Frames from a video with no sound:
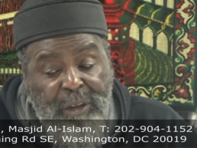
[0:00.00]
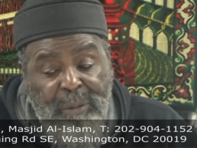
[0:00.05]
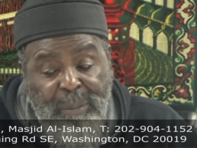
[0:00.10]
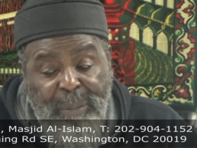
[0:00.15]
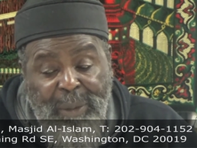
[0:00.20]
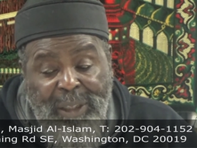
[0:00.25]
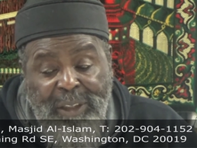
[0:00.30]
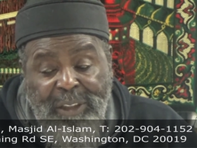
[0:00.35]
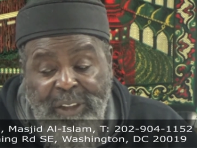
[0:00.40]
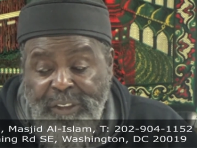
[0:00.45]

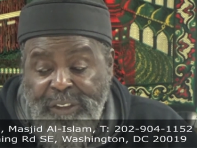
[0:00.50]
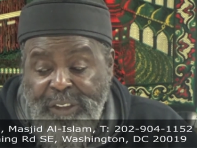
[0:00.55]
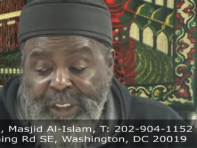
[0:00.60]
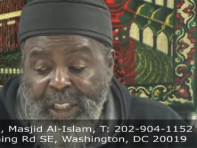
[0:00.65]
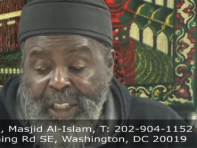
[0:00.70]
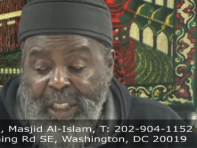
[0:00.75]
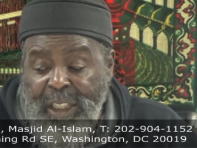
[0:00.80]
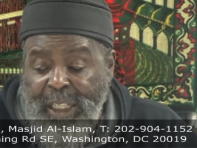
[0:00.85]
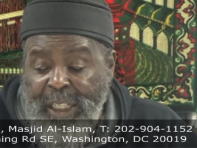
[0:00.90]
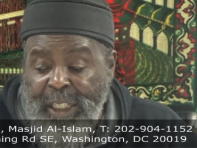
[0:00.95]
about this
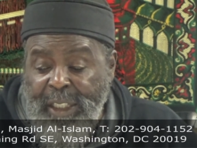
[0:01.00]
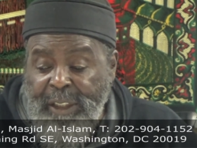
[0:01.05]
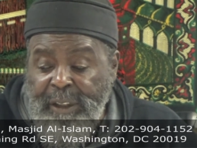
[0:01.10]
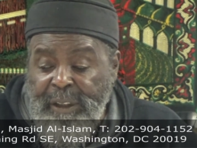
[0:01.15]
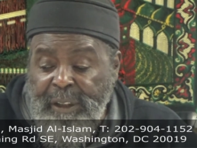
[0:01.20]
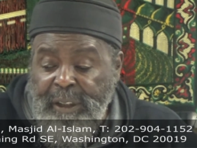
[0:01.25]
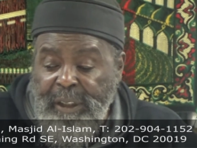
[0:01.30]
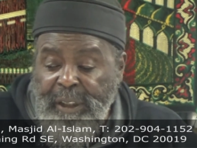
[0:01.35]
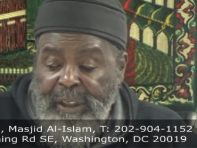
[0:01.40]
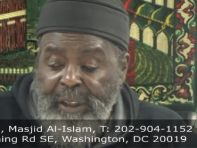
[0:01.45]

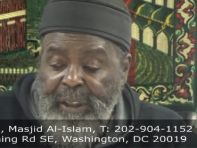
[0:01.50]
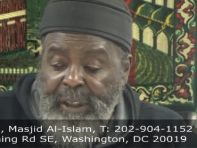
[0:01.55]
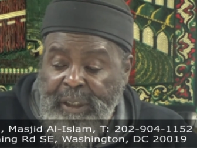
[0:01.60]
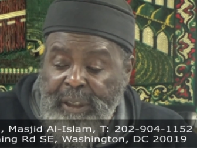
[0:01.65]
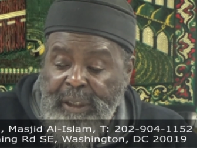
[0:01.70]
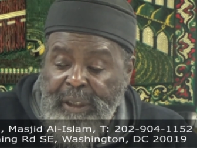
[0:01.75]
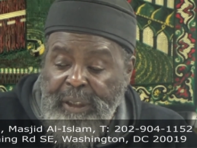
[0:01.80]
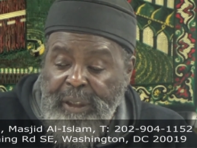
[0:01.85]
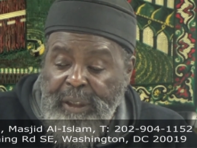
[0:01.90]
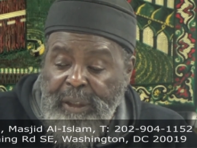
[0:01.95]
airliner,
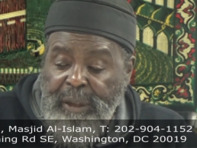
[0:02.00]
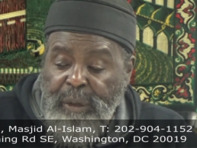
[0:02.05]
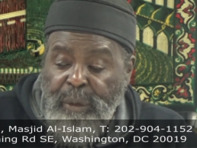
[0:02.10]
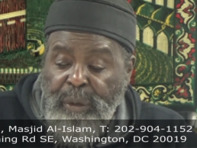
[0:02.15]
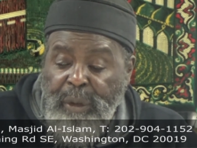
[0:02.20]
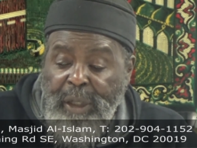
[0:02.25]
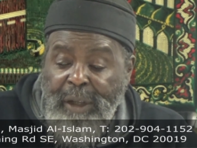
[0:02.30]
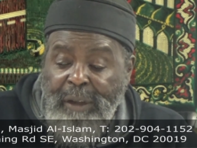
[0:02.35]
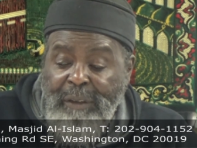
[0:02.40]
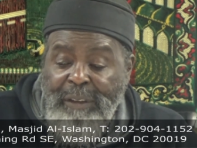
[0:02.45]

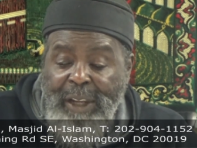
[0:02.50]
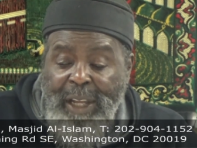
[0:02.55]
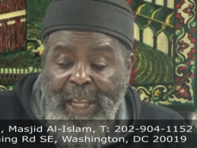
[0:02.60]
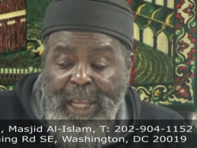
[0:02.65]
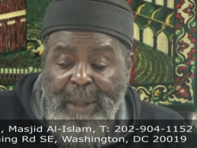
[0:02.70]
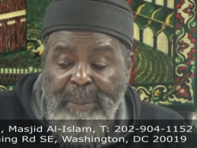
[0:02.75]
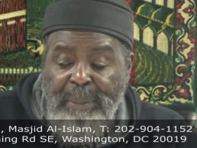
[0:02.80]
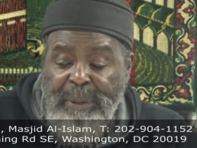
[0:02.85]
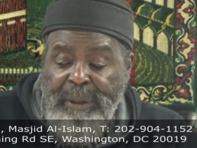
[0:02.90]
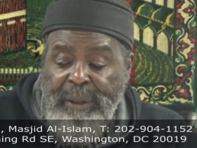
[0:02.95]
whatever
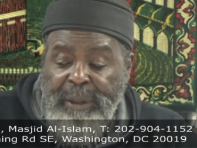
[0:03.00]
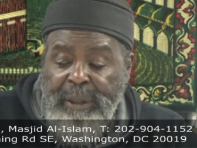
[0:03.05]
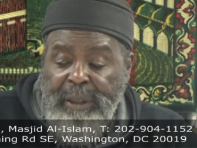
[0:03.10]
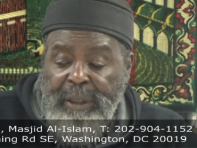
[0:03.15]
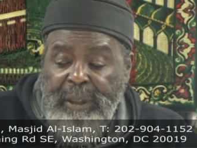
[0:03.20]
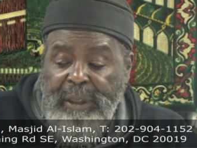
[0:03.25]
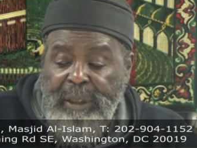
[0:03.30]
happened,